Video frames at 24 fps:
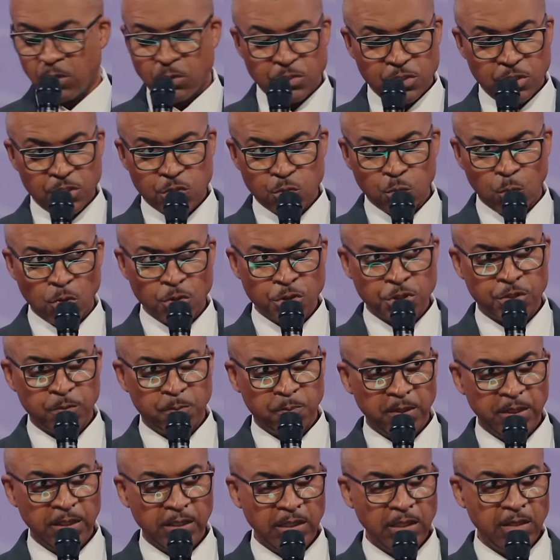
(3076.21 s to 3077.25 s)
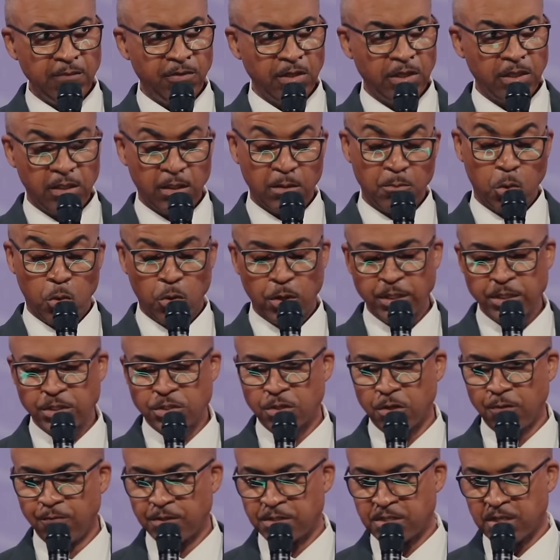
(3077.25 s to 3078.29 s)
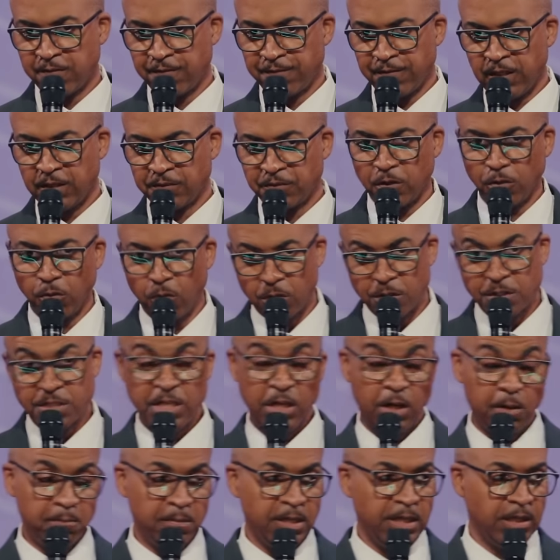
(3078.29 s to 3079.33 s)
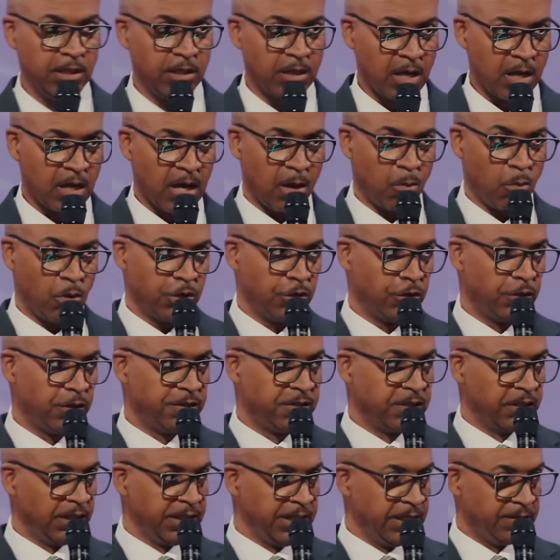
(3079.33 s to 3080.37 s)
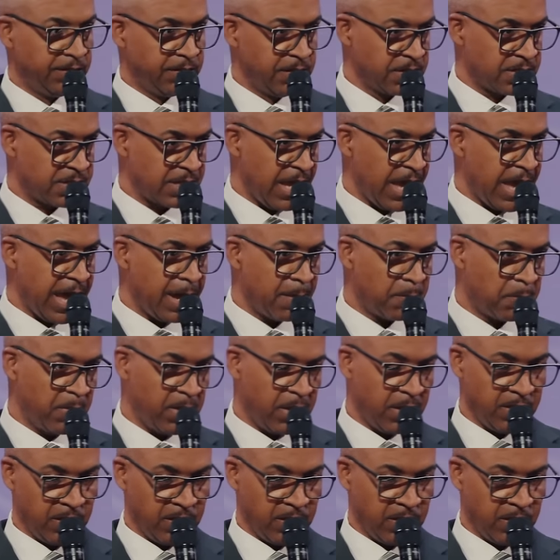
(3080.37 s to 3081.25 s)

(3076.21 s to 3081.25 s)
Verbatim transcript: was just worshiping, even in the morning service, I felt the Lord tell me, I want you to delete this app